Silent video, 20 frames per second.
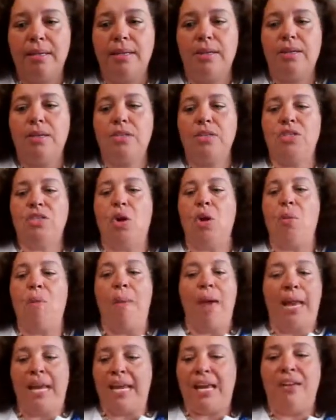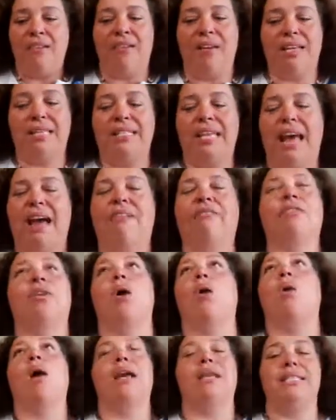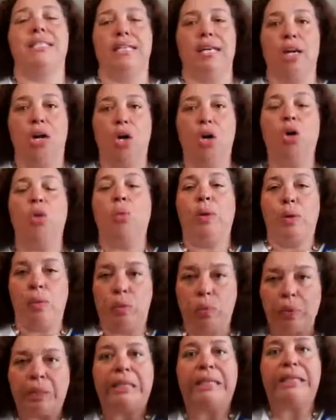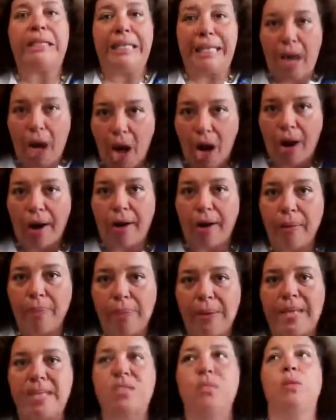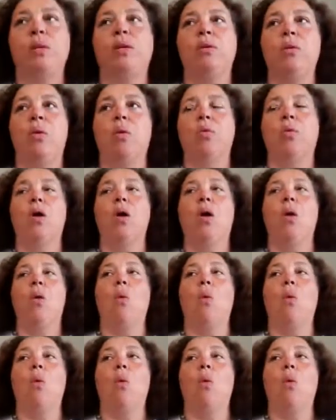So many of us have no idea who we really are because we don't